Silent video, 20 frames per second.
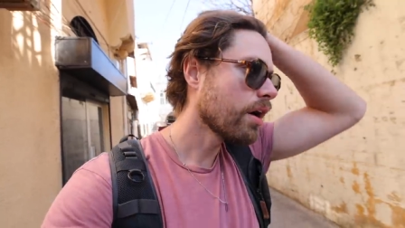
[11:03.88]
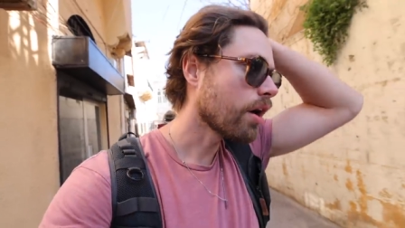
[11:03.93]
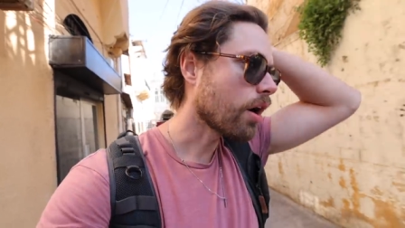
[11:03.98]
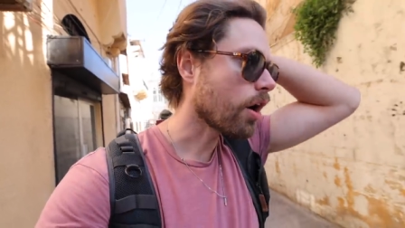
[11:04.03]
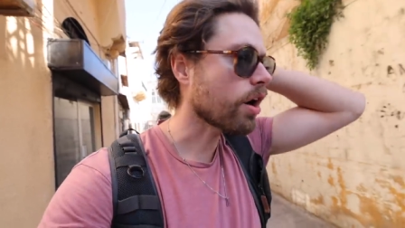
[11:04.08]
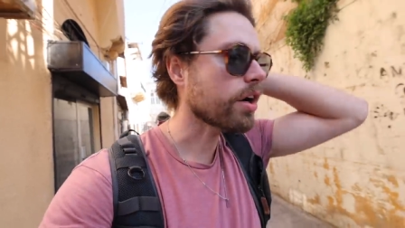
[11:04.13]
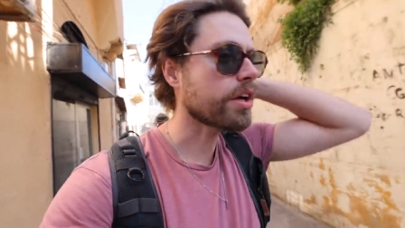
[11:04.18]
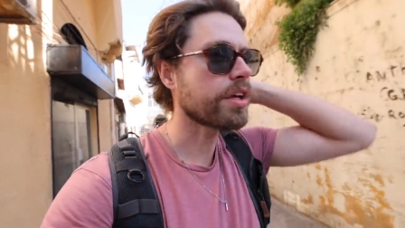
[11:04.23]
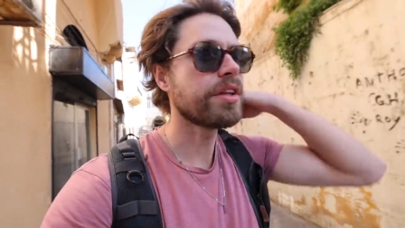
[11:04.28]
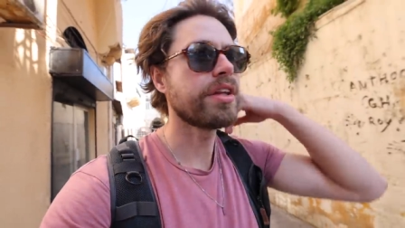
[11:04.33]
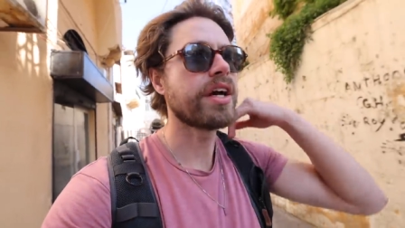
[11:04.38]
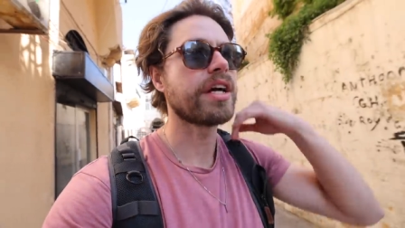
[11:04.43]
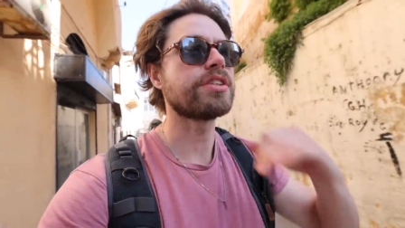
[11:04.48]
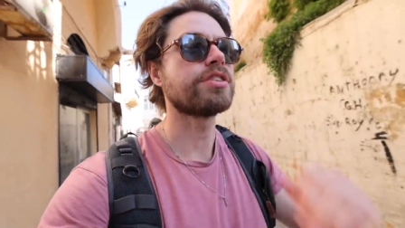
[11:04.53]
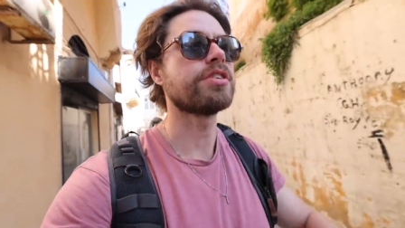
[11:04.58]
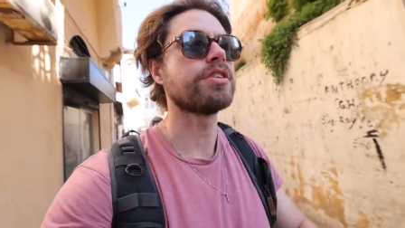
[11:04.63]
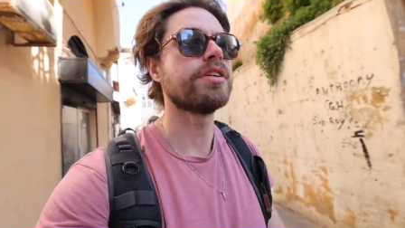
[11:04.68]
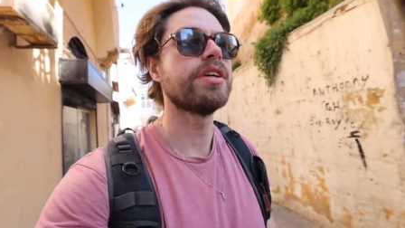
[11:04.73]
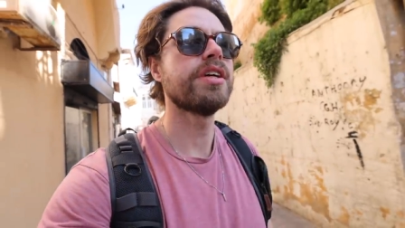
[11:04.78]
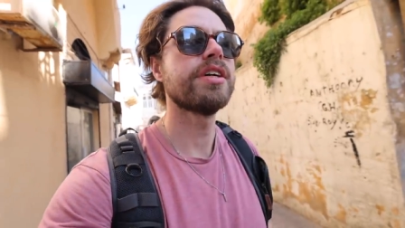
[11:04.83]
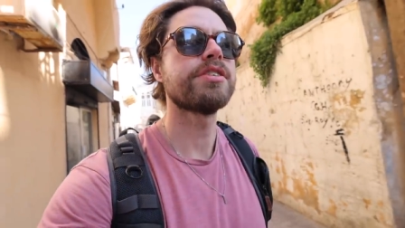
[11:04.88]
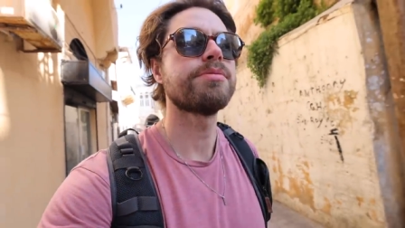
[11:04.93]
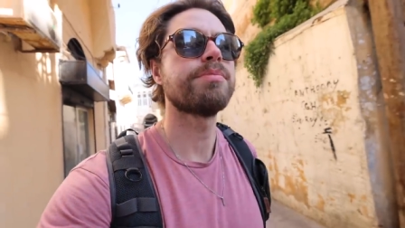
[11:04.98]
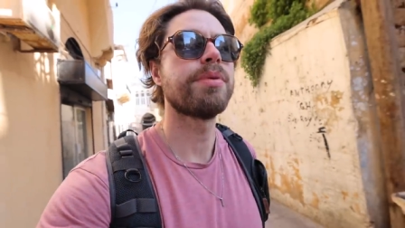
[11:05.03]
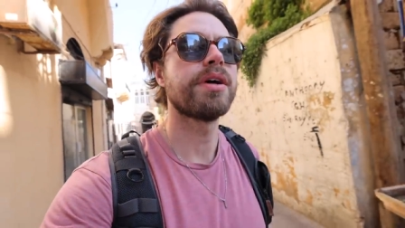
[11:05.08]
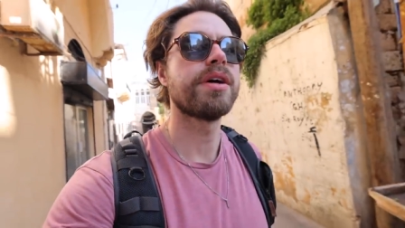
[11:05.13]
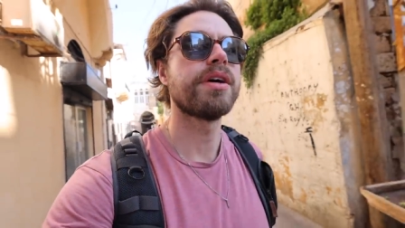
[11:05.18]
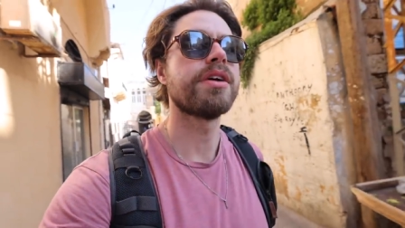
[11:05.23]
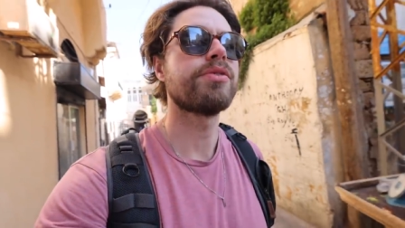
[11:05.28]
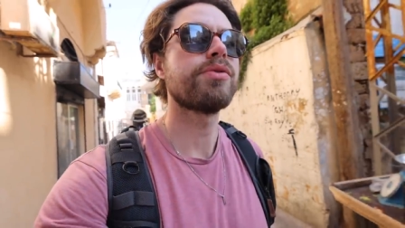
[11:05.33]
architecture it is,
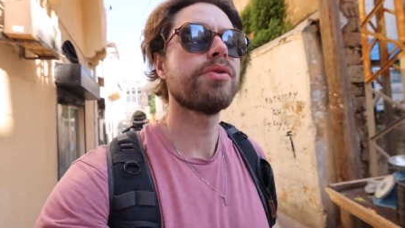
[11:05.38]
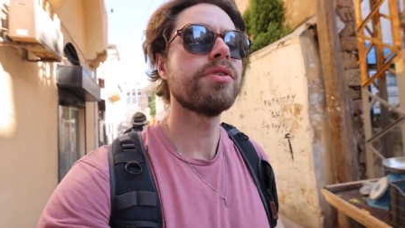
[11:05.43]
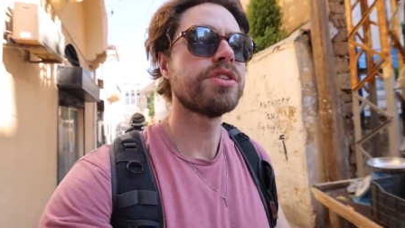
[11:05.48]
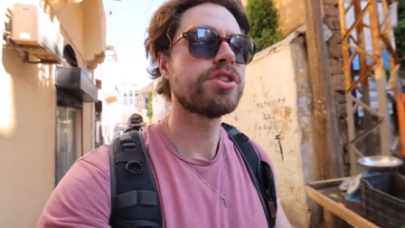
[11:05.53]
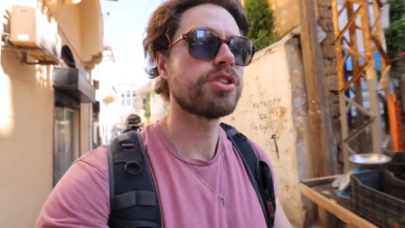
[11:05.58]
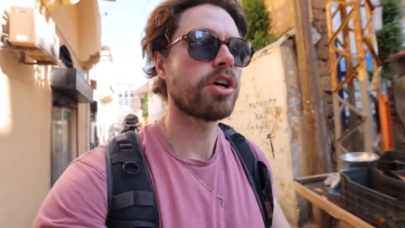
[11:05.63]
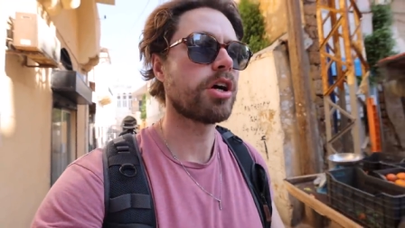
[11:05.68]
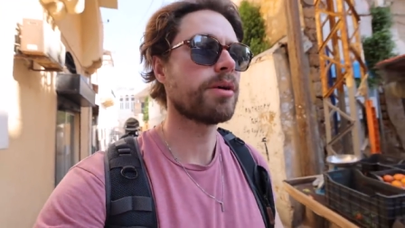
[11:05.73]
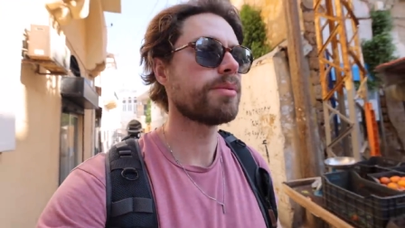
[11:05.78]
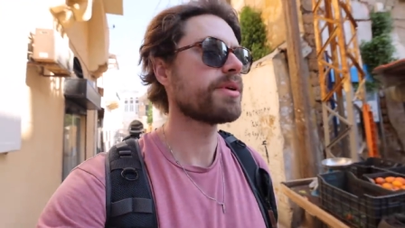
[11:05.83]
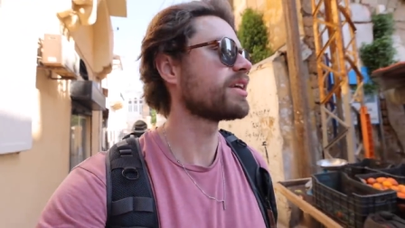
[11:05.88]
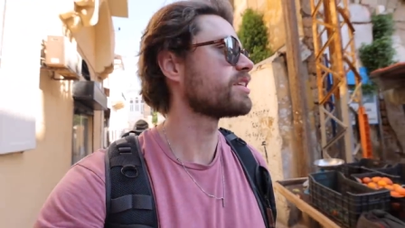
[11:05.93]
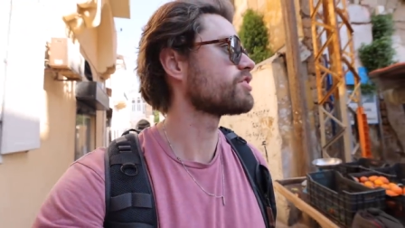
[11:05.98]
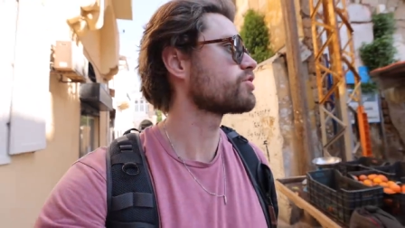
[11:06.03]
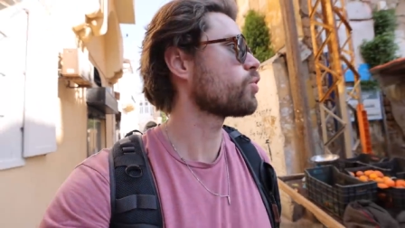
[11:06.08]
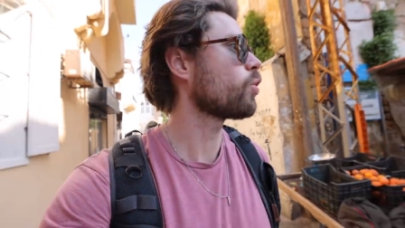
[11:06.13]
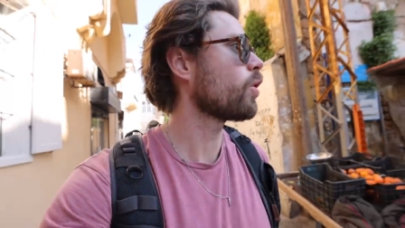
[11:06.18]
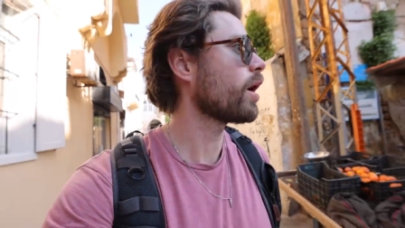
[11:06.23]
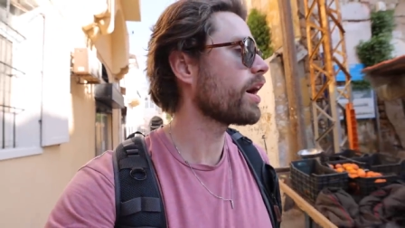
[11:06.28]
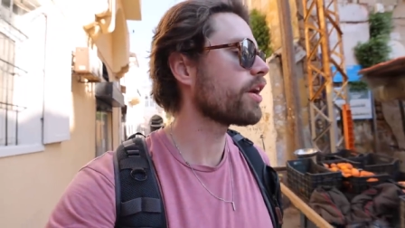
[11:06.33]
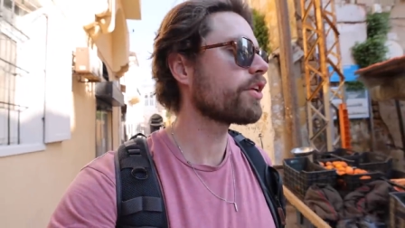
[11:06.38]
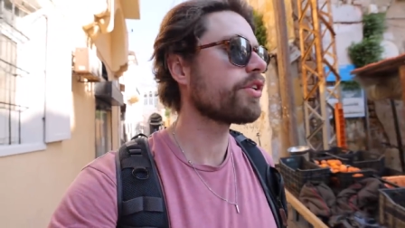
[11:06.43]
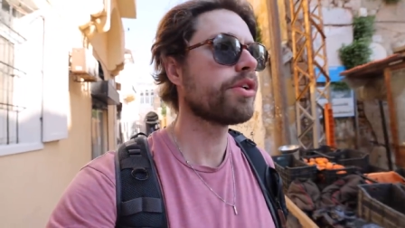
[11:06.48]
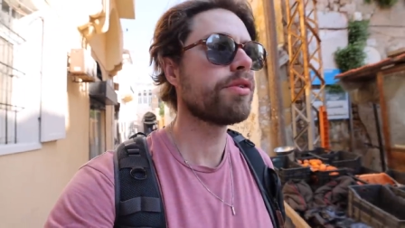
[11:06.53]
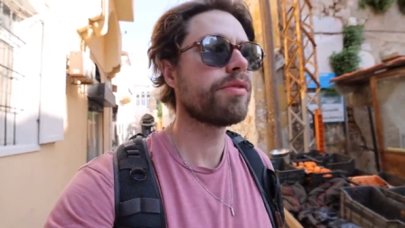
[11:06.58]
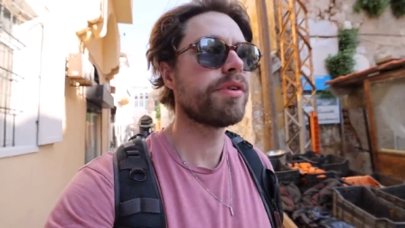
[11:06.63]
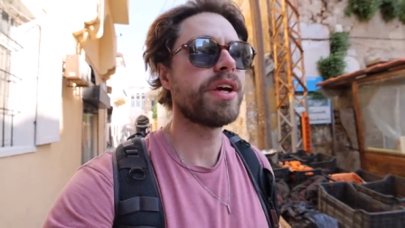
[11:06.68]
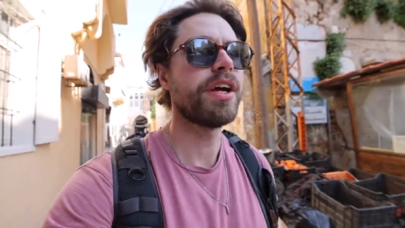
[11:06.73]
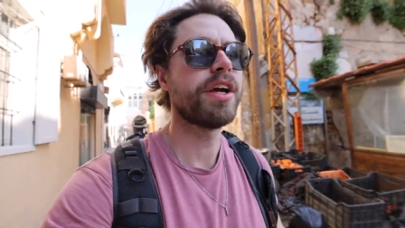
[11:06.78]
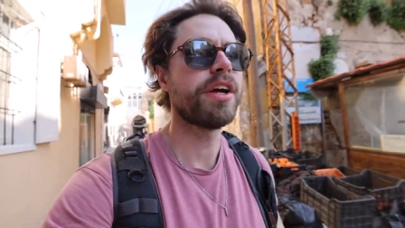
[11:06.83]
but it's really charming. It's quieter
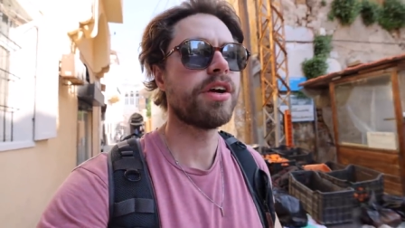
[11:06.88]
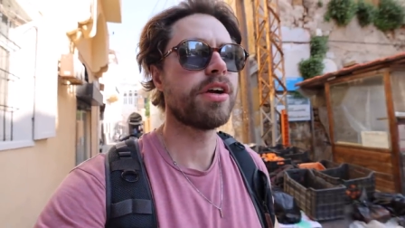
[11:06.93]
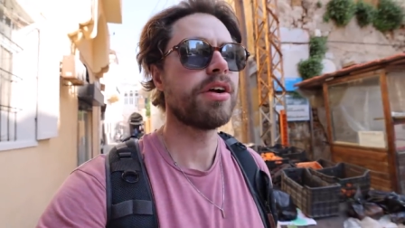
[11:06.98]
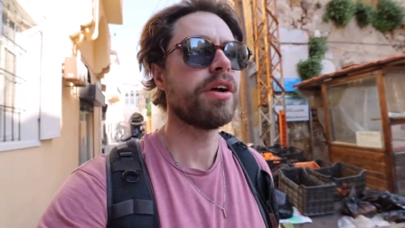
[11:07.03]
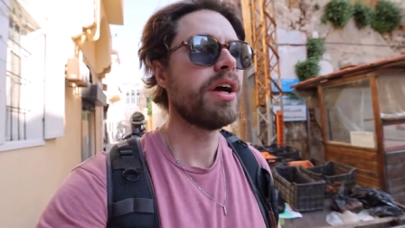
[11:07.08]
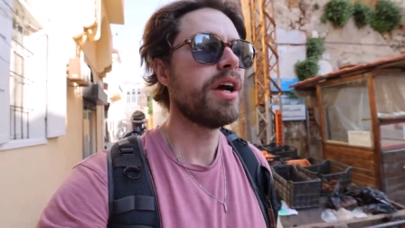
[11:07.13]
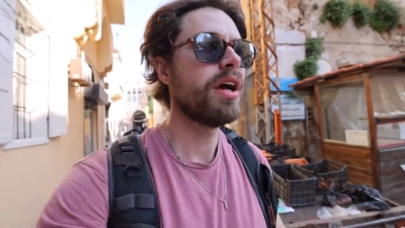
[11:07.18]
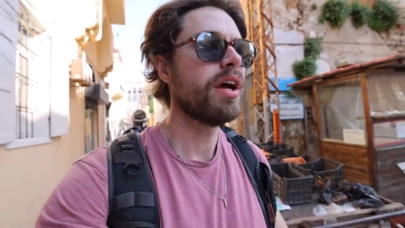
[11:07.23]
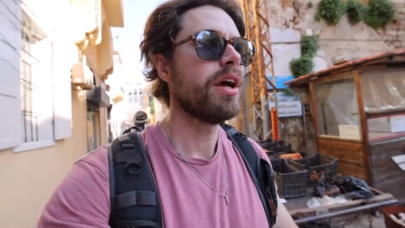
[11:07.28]
over here.